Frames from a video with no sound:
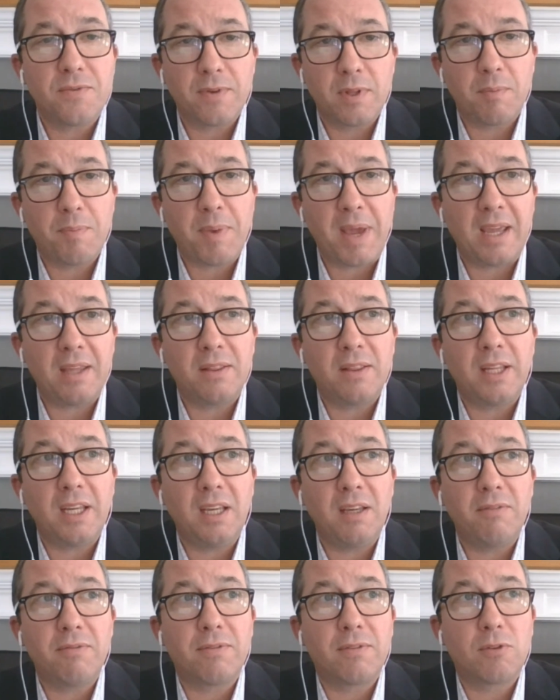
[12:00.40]
for the paid
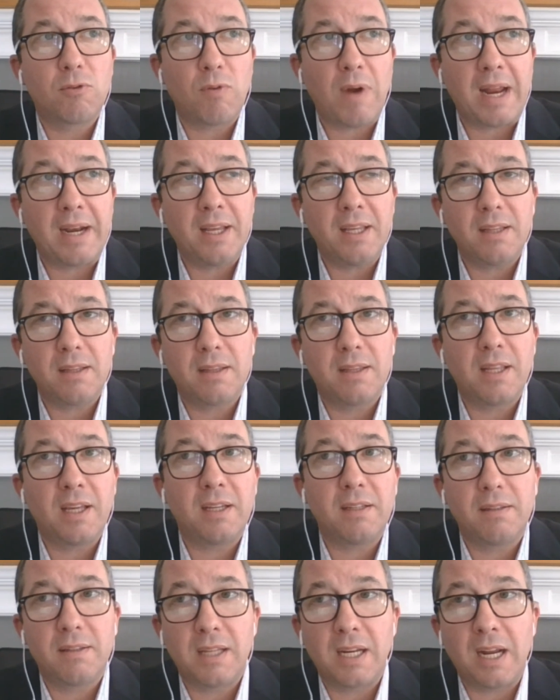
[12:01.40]
leave credit
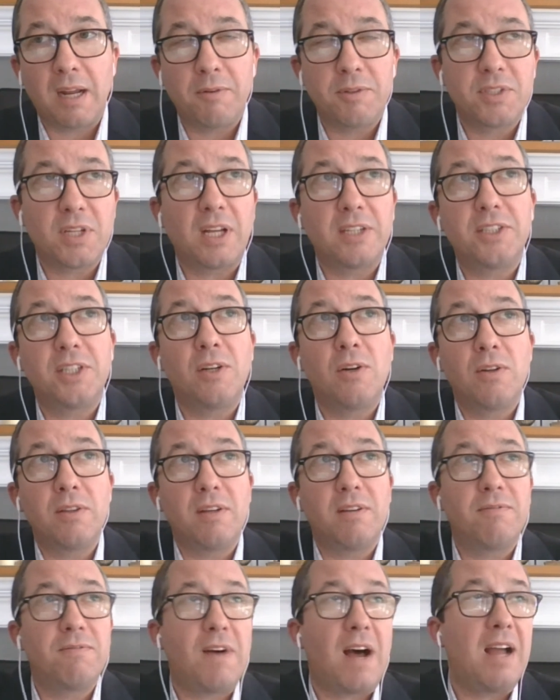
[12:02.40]
that, that I was touching on,
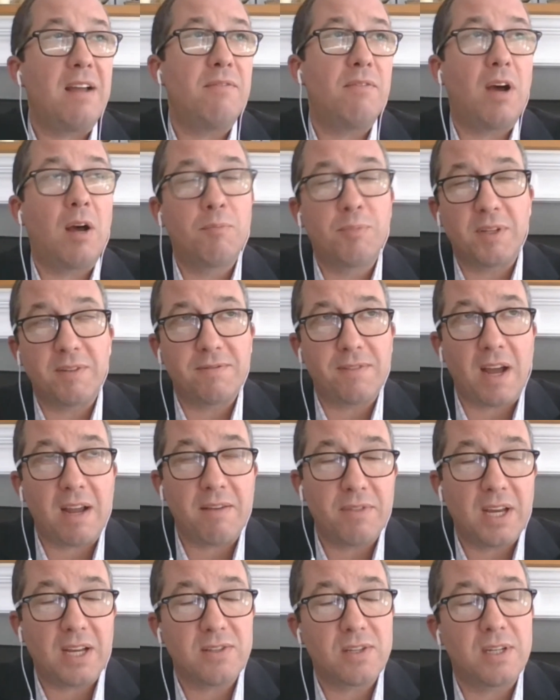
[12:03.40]
the five up to
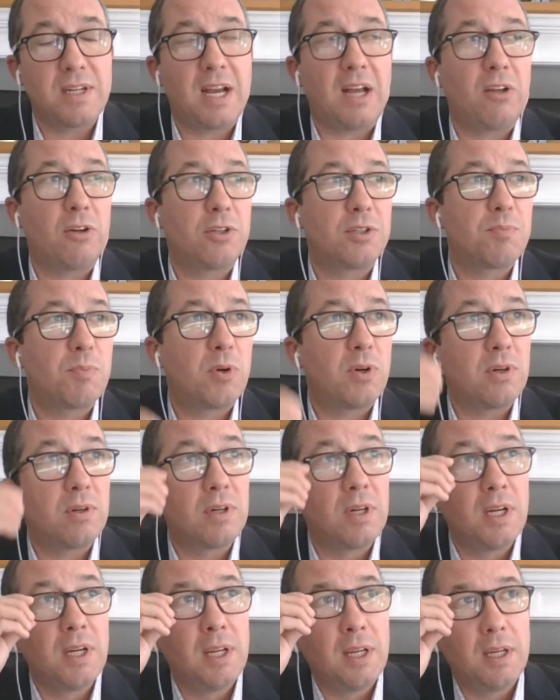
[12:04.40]
five thousand dollars per
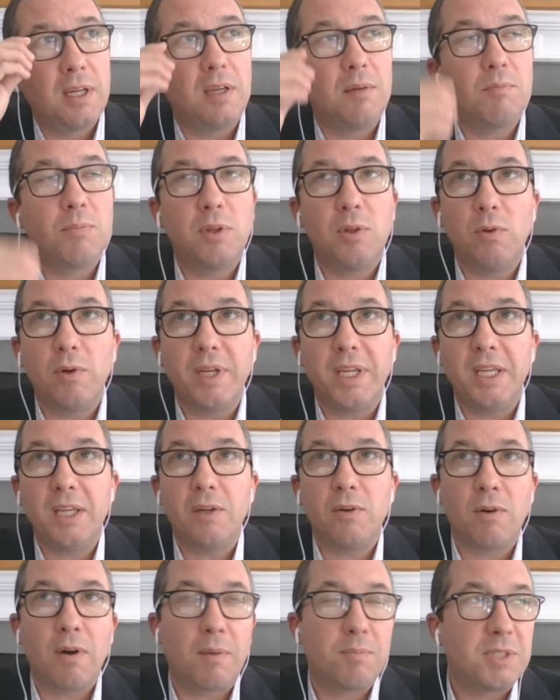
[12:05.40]
employee
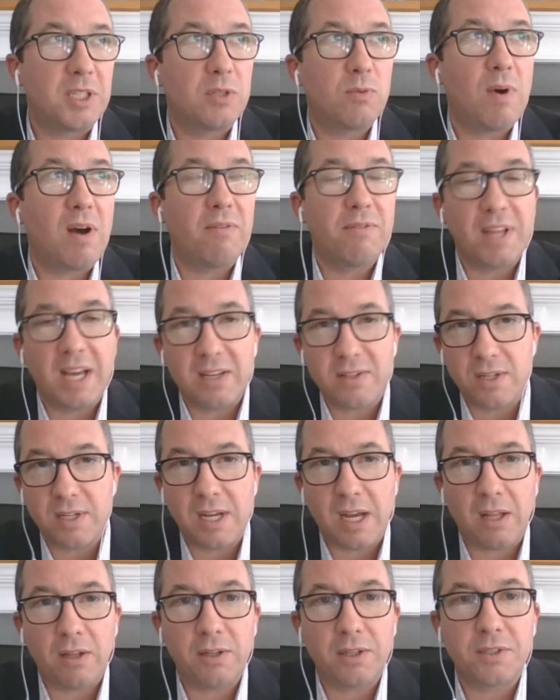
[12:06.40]
or up to twelve thousand
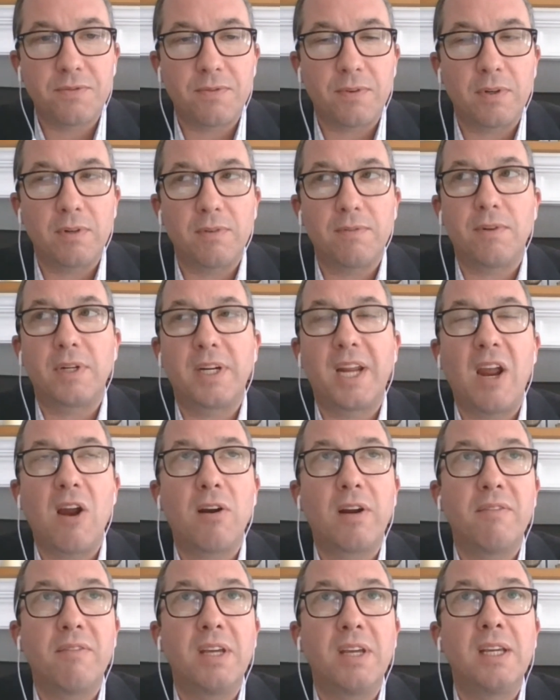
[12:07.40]
dollars for, for
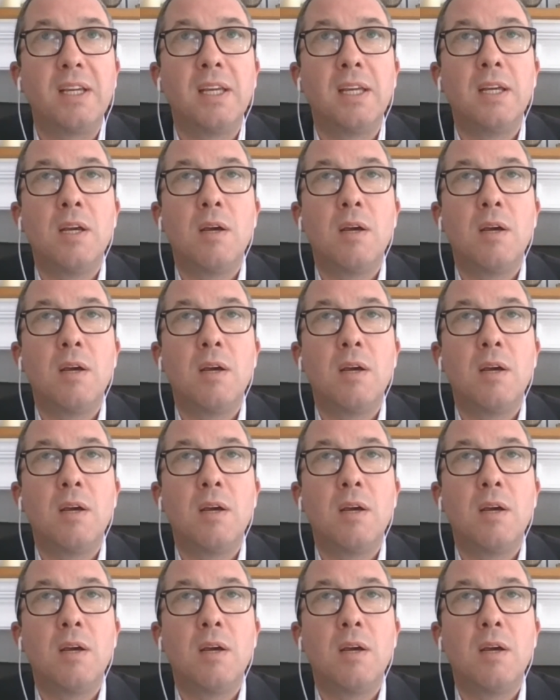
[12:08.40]
caregiving.